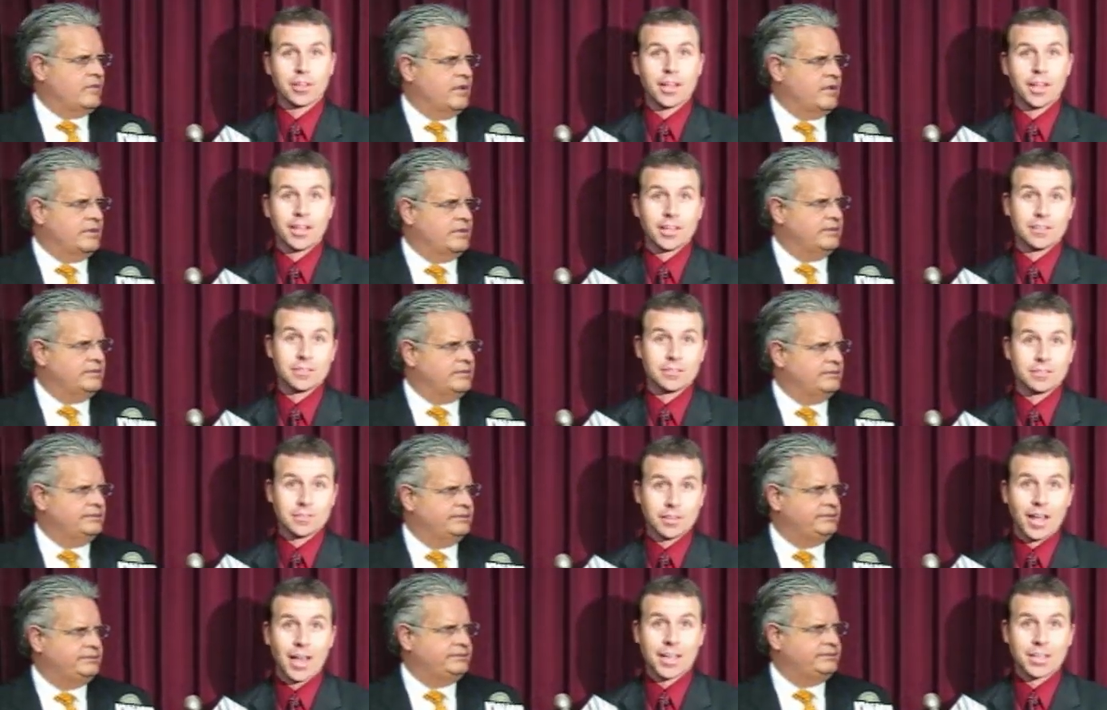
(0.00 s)
Speaker 1: late
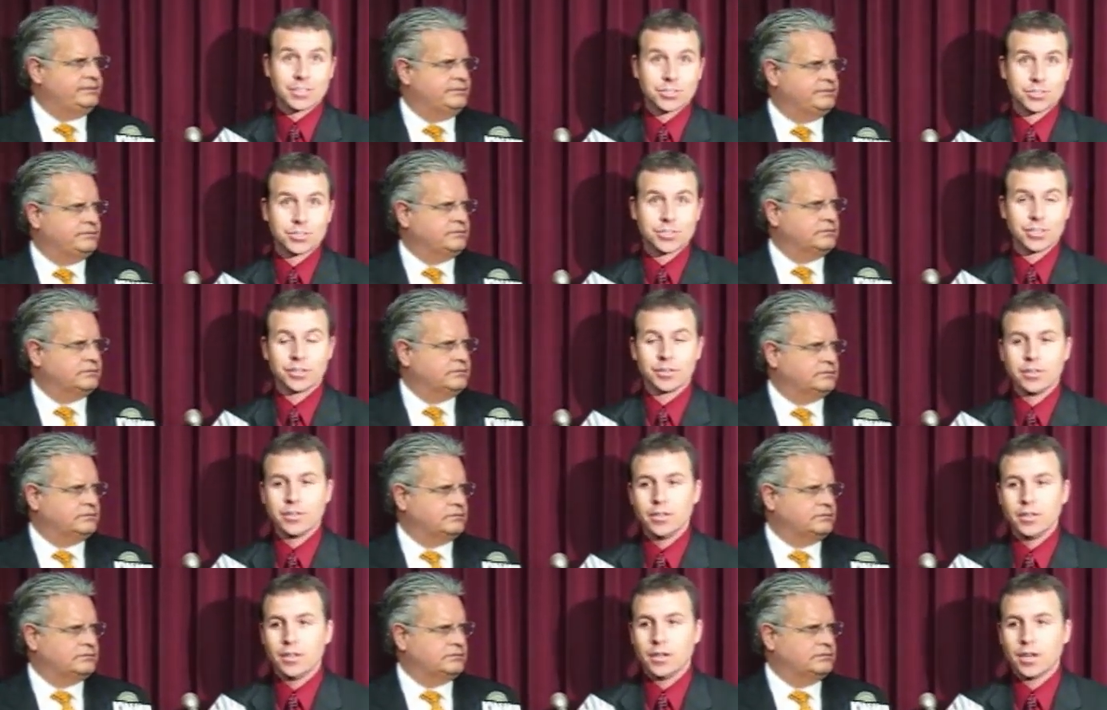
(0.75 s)
last year.
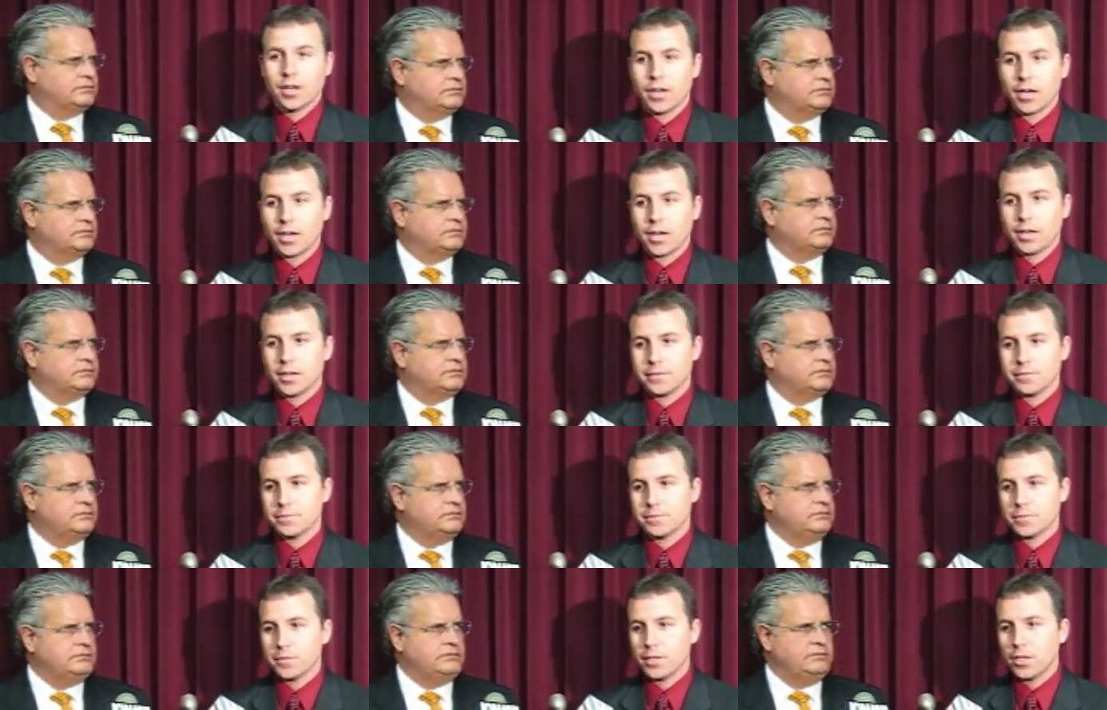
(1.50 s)
Mm-hmm. Uh,
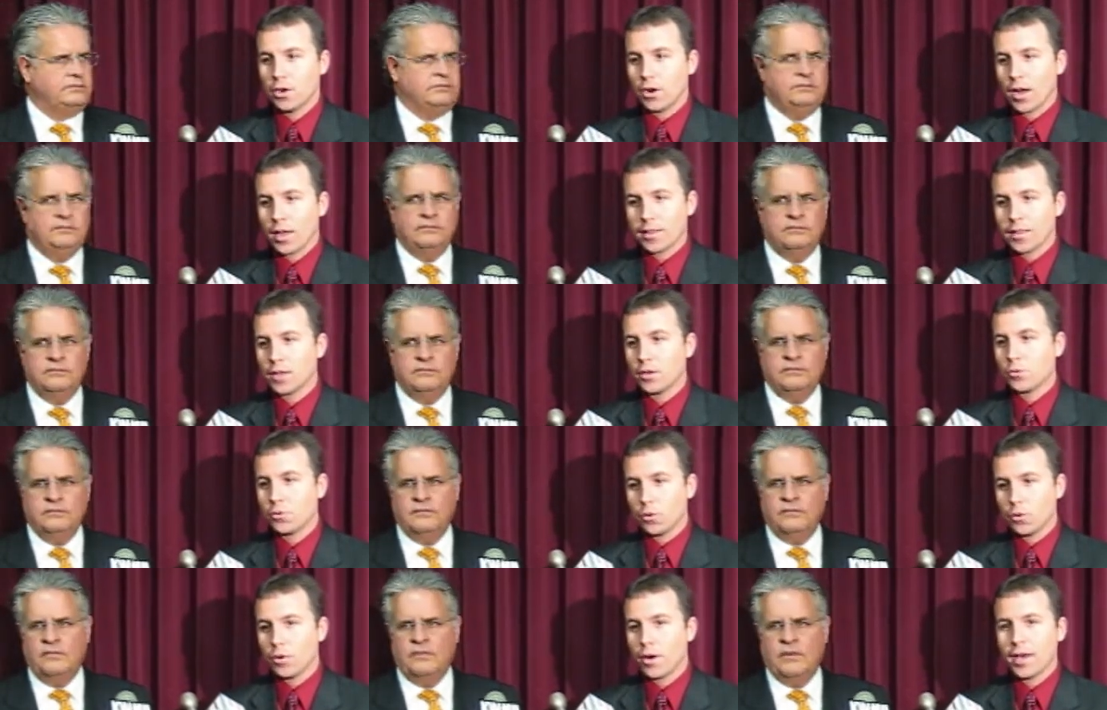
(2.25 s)
you know, I
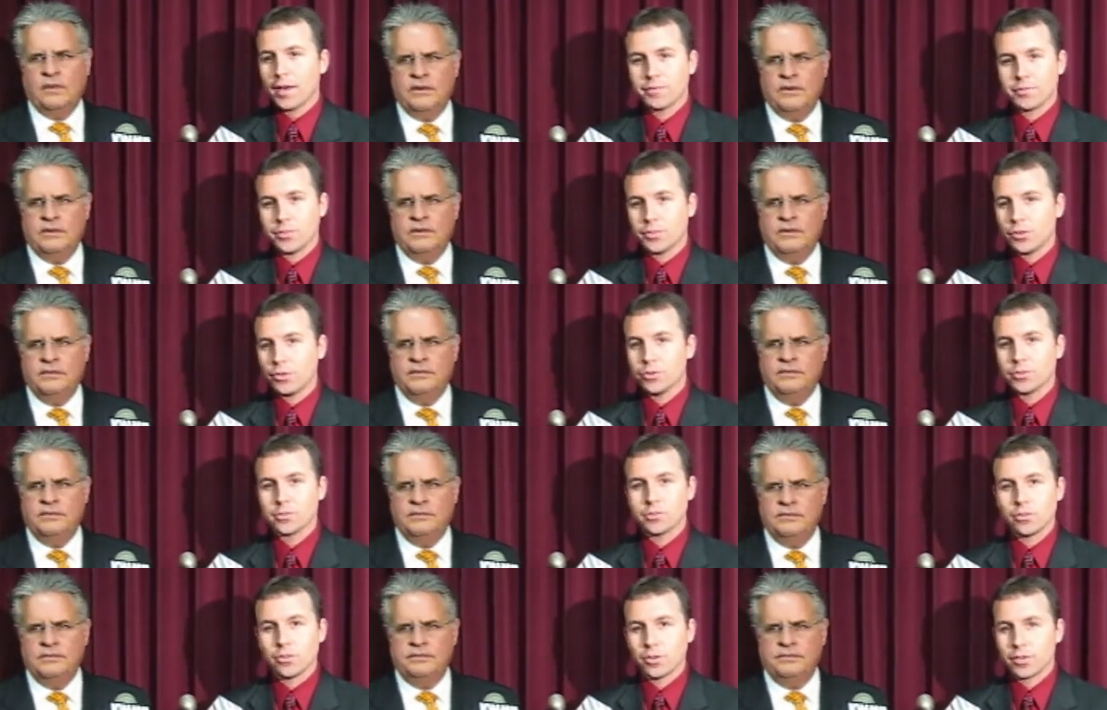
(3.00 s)
think what we'll have to do
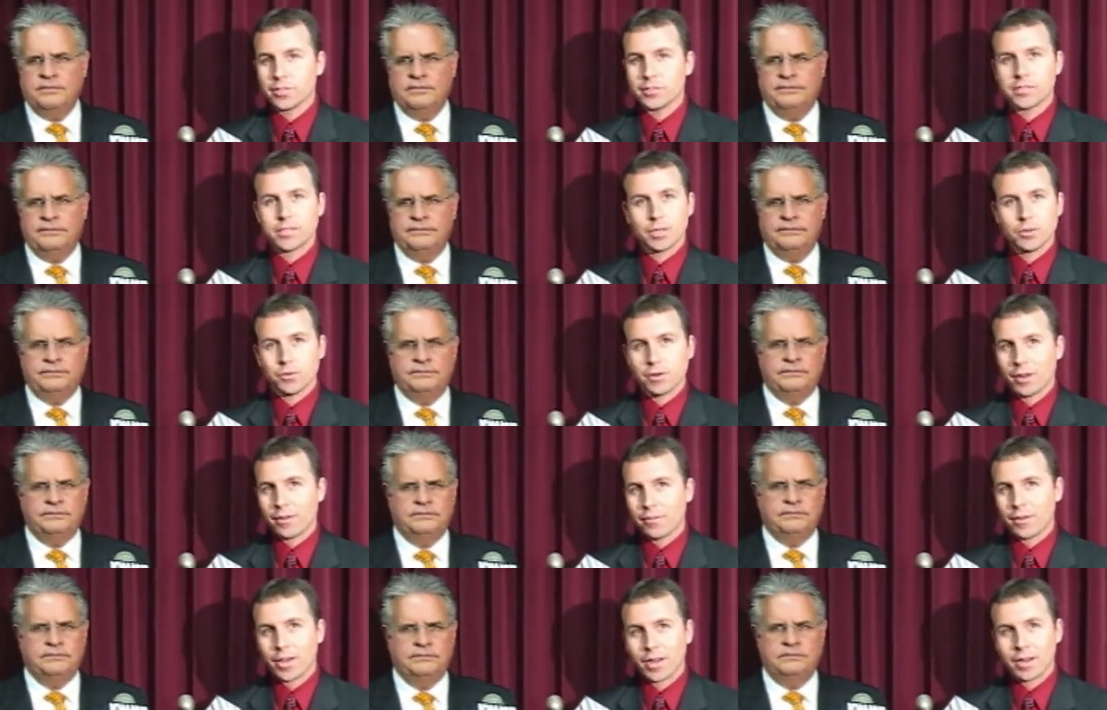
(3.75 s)
is look and see what
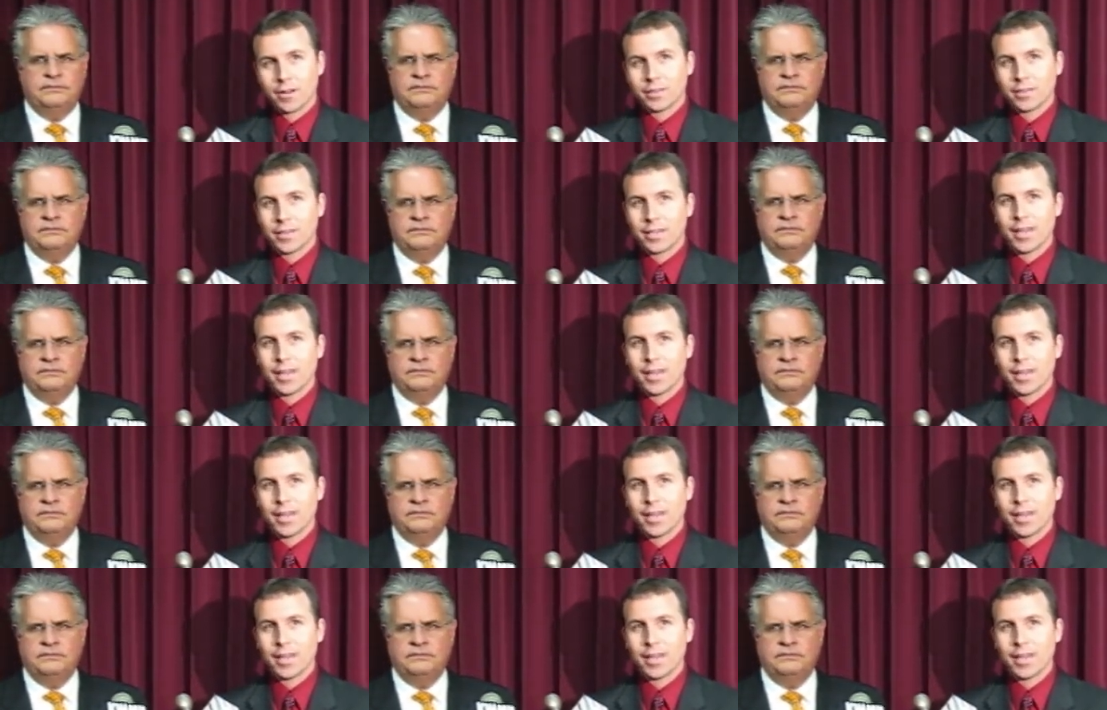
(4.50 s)
I've got on the